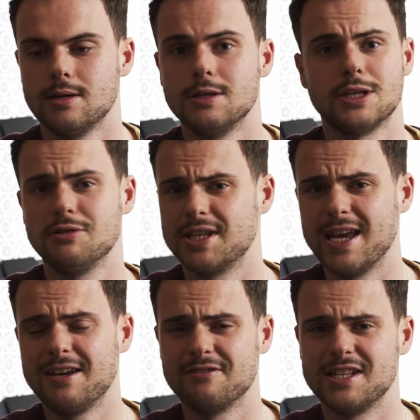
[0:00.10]
So
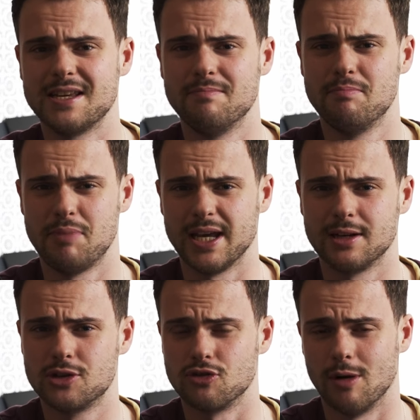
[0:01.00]
Sega is in
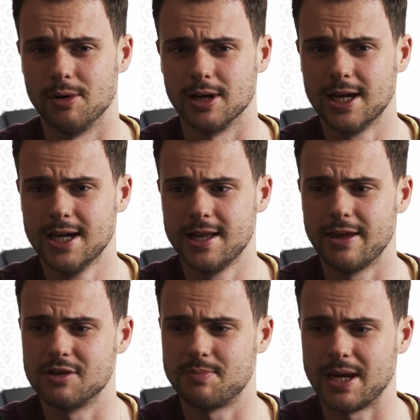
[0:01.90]
big trouble.
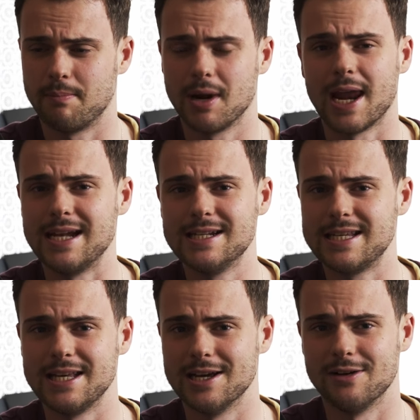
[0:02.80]
There has been
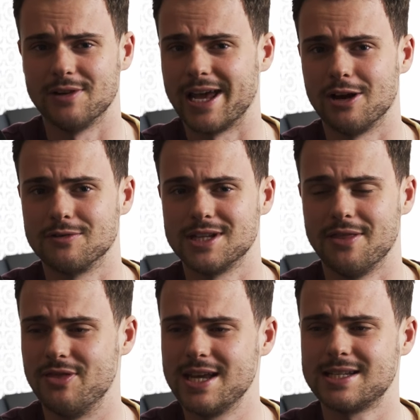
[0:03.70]
plenty of layoffs,
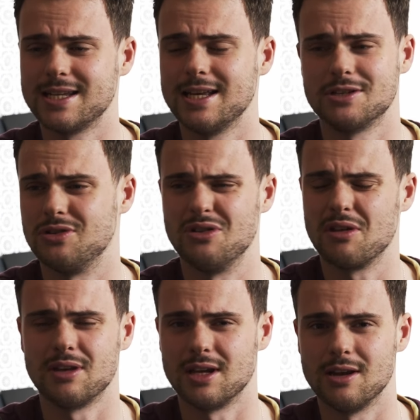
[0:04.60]
and this is
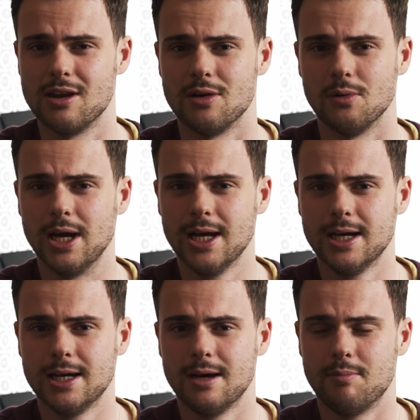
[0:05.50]
nothing new.
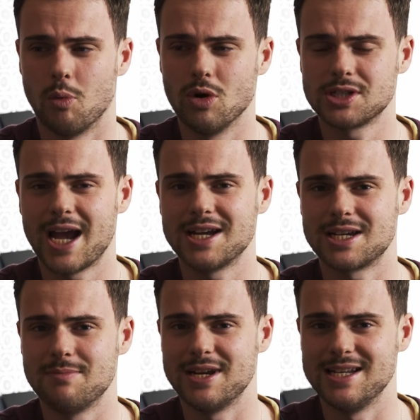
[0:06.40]
But what's
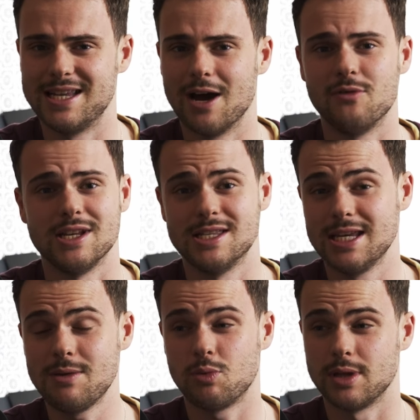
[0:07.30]
actually been delving
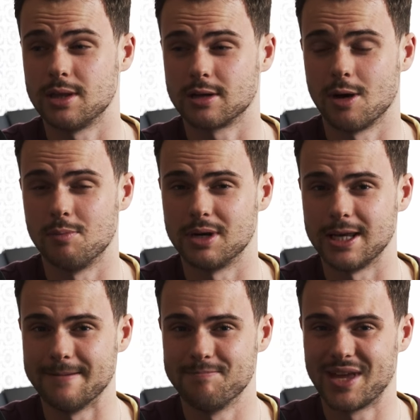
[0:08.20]
deep within the
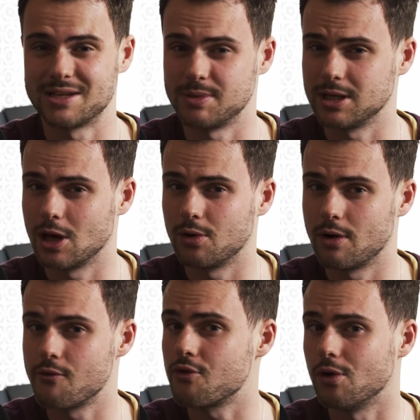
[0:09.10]
company has been going
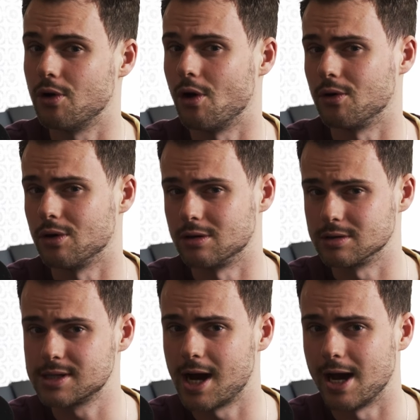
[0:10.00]
on for a long, long
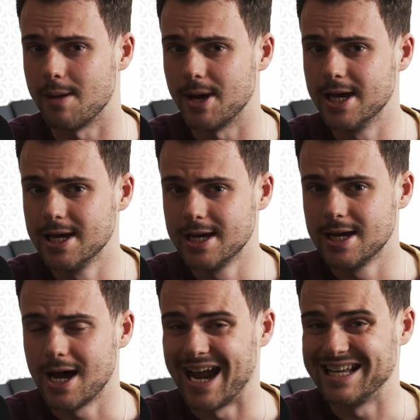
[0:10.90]
time.
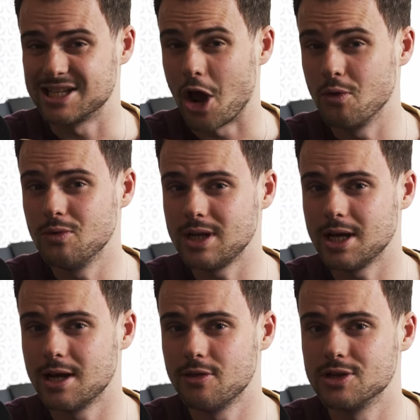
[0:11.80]
And it's only
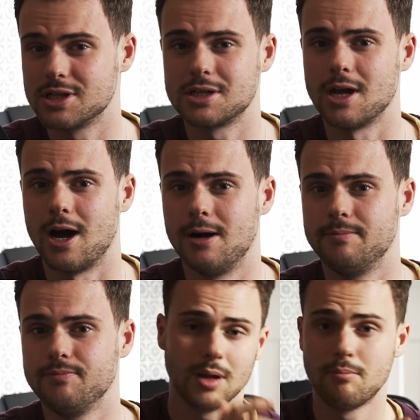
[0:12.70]
the start.
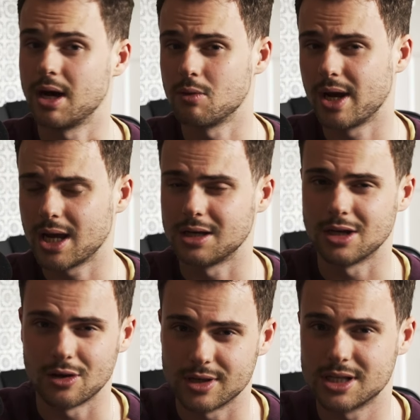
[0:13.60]
By the way, I
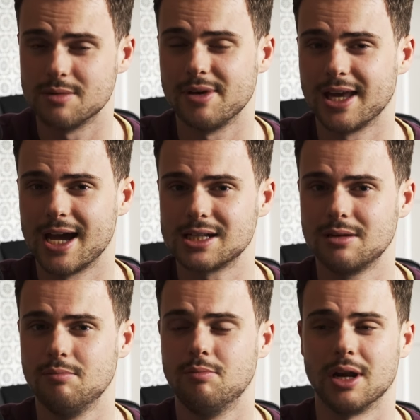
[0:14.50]
know this is a big ask,
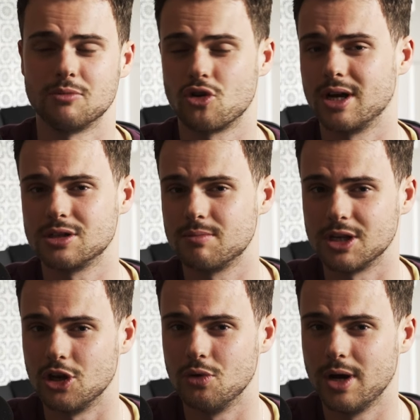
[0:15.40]
but I'm trying something
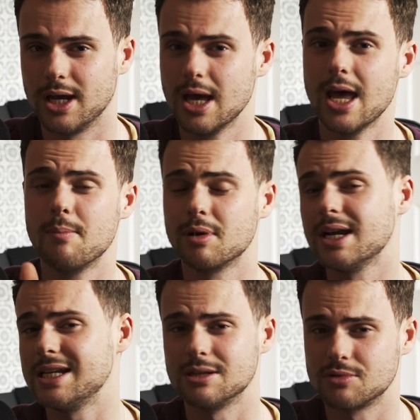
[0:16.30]
new here.
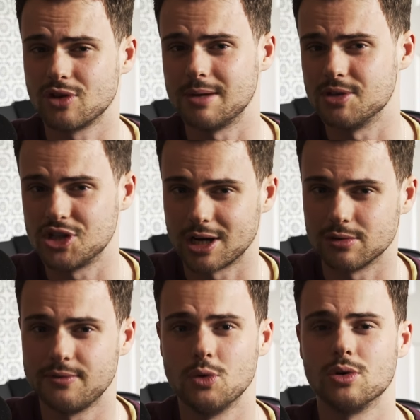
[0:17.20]
Please subscribe to the channel
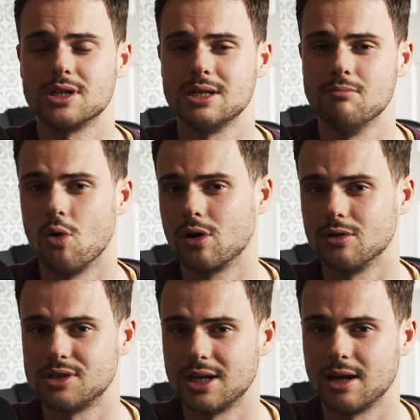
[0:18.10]
if you want to see more
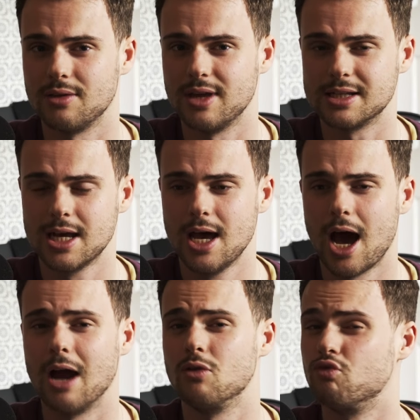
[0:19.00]
content like this.
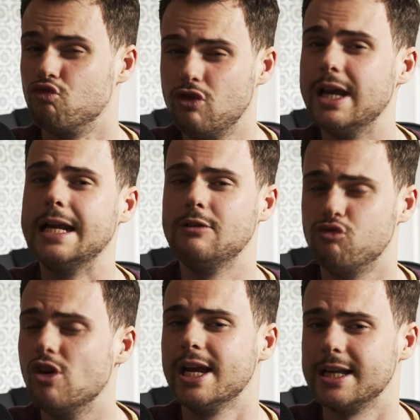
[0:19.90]
I would really,
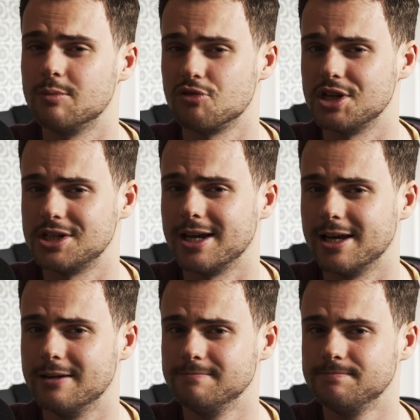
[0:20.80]
really appreciate it.